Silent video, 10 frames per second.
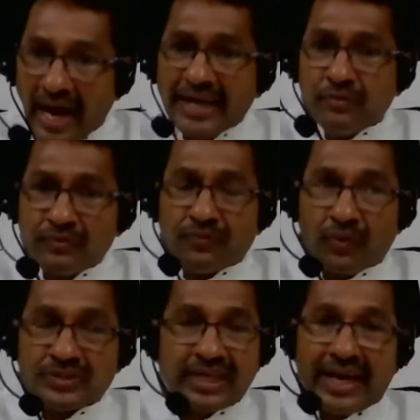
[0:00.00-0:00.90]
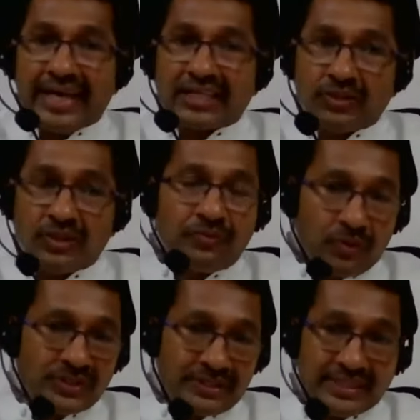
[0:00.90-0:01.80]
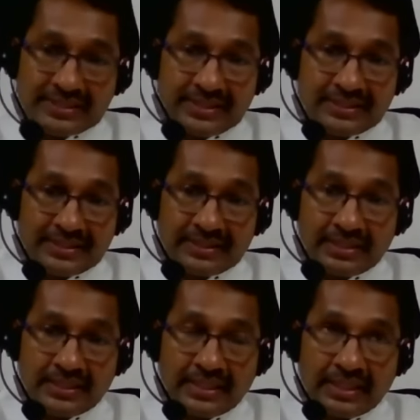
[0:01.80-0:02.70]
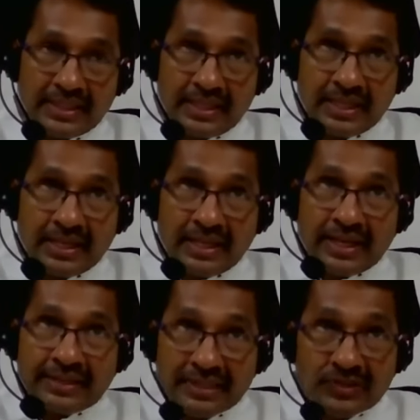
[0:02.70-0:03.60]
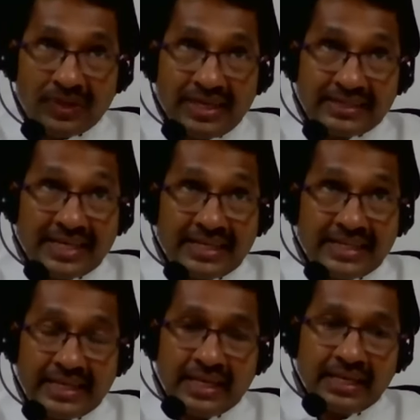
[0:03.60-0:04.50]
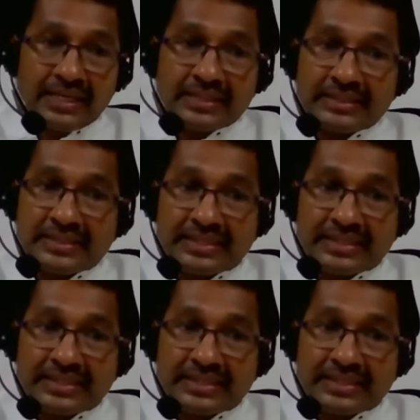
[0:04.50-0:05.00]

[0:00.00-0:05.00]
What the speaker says: I actually foresee this will result in